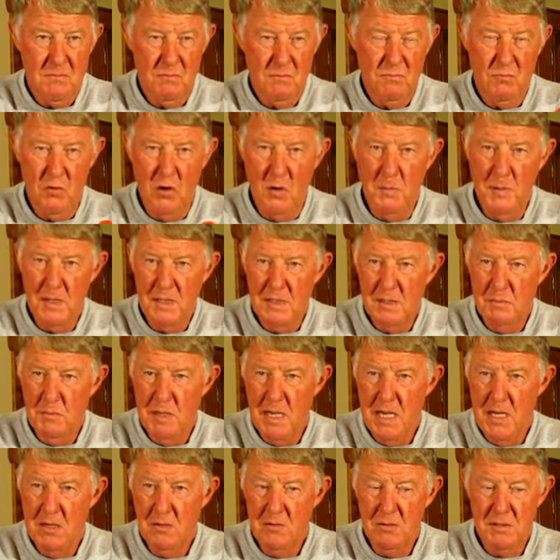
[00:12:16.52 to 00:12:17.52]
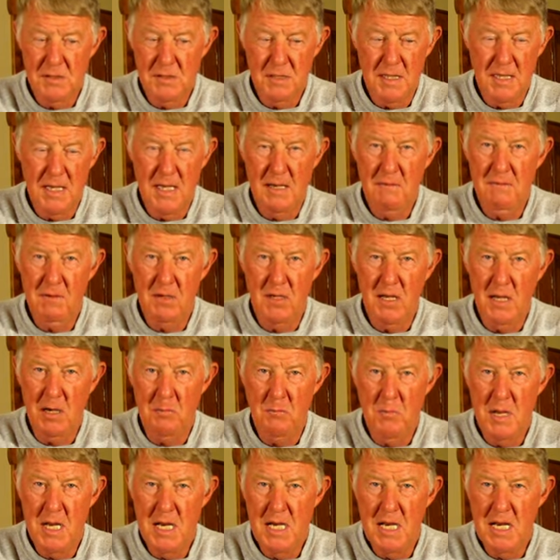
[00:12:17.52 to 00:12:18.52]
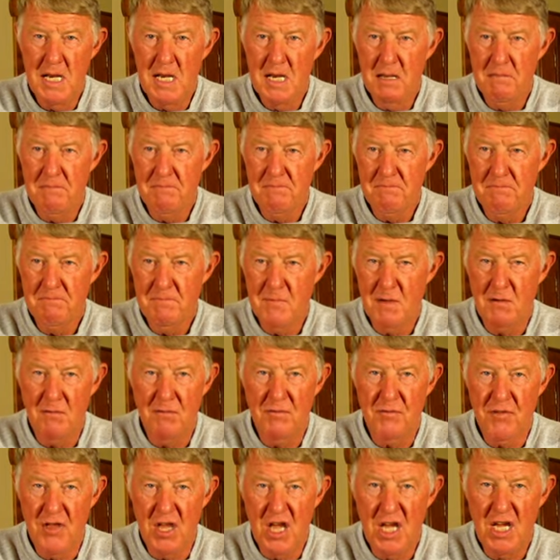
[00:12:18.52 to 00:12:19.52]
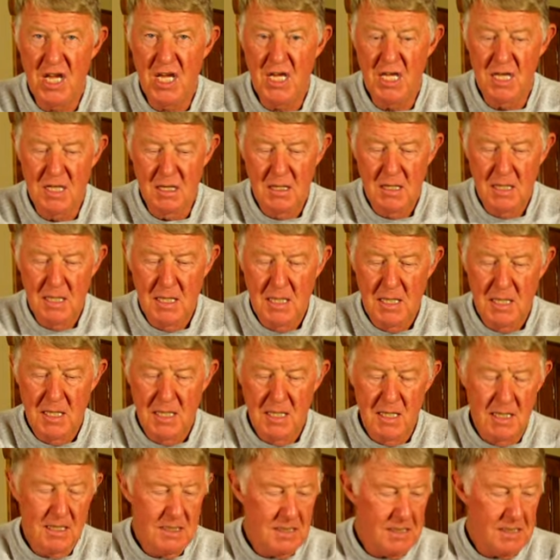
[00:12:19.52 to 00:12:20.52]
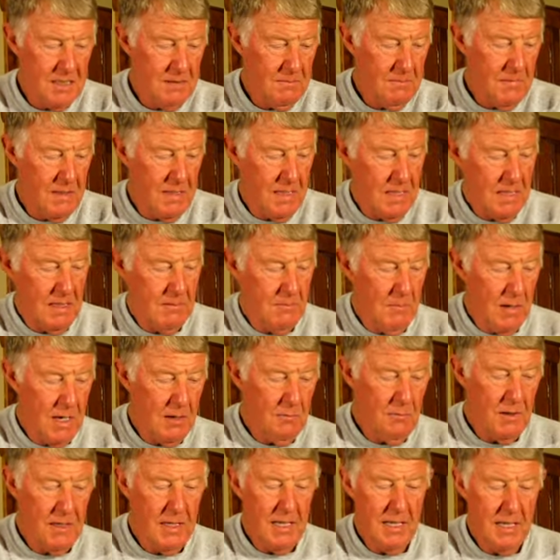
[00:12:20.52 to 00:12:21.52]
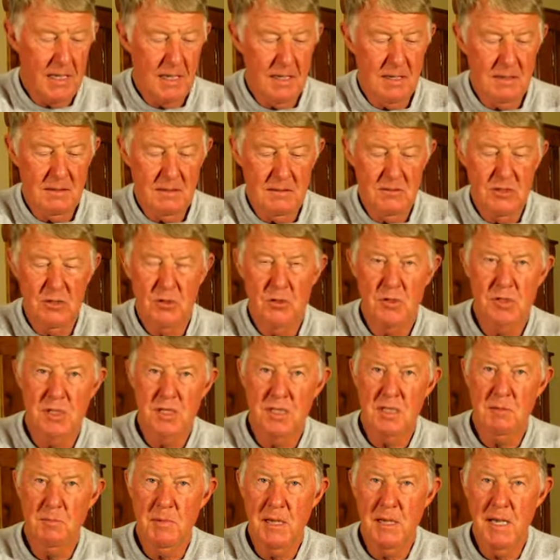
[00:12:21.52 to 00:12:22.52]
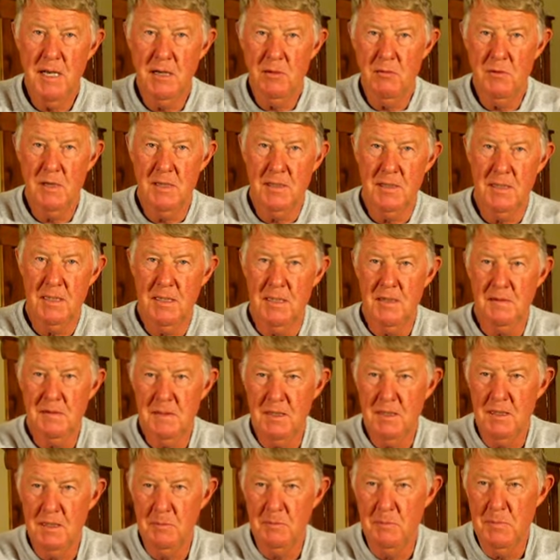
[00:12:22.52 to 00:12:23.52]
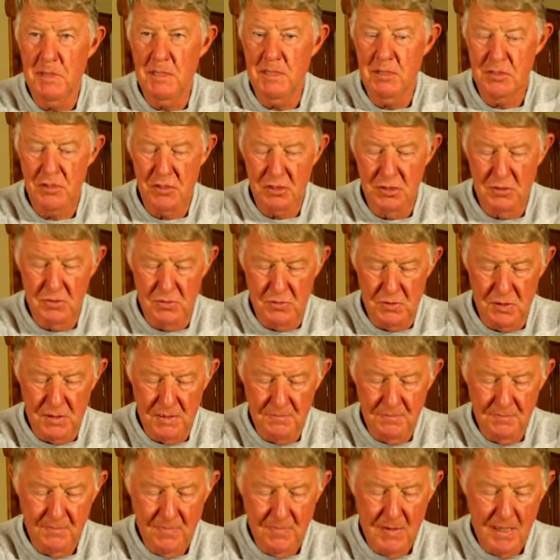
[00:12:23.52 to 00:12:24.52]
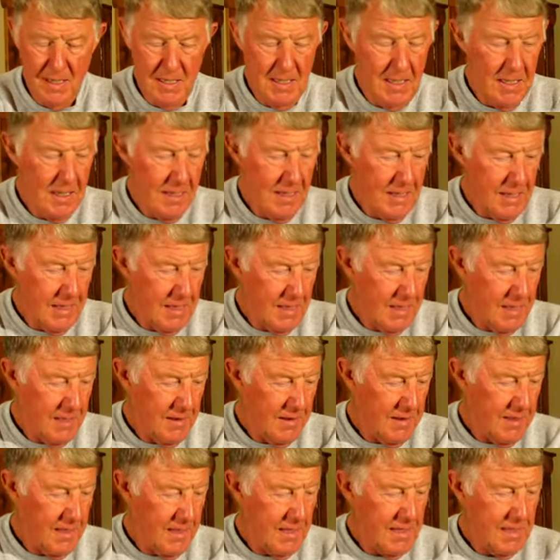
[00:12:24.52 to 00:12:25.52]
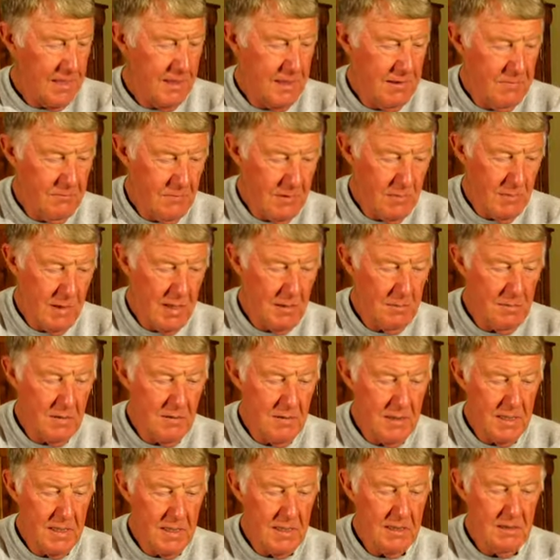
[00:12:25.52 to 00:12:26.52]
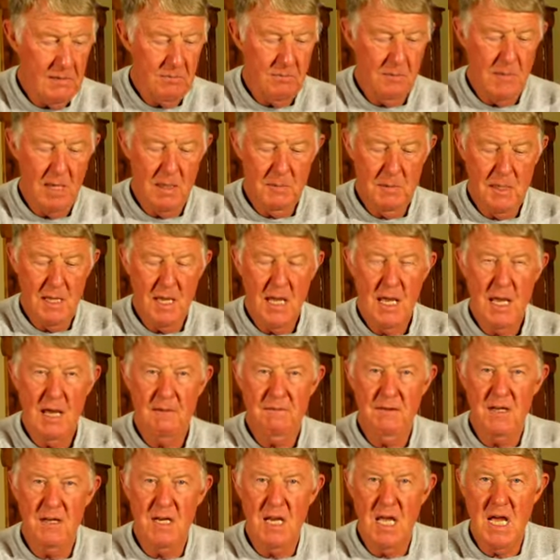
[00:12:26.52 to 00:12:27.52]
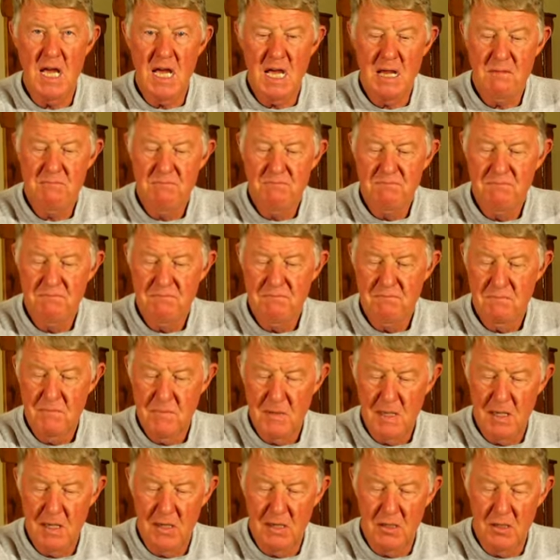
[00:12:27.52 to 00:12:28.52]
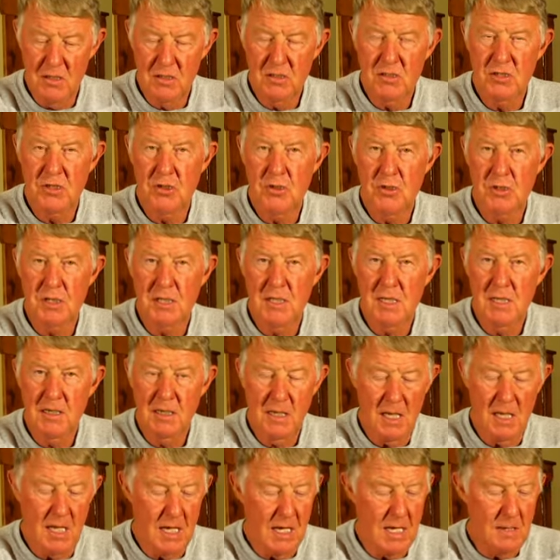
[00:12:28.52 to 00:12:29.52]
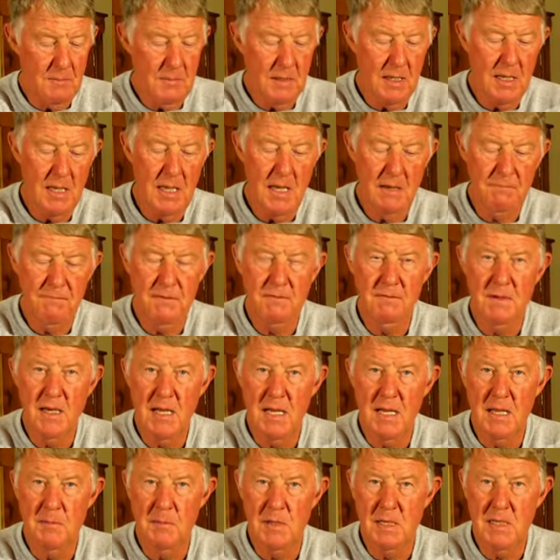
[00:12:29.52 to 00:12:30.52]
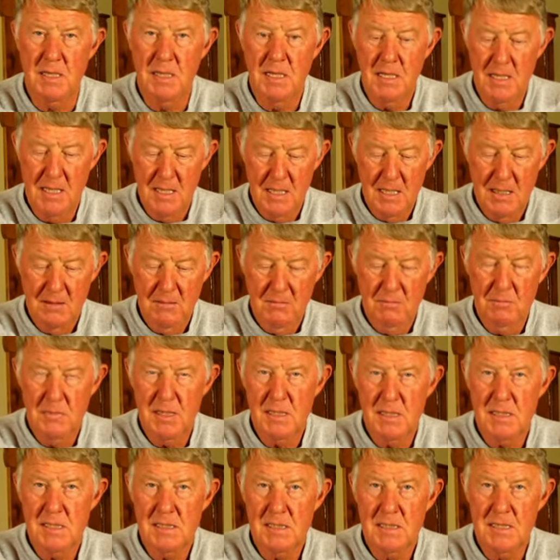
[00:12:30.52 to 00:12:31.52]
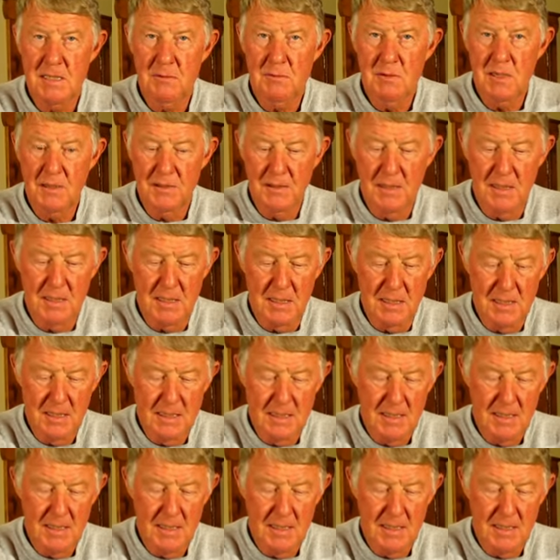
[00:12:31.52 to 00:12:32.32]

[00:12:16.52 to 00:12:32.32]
Roma tomatoes. They have a lot of meat in them. They're thick. Then you might want to add a juicy tomato with it. Gives it a little bit of juice. And then remember that maybe a half a lime, a good juicy lime, and a half of a lemon mixed in with it.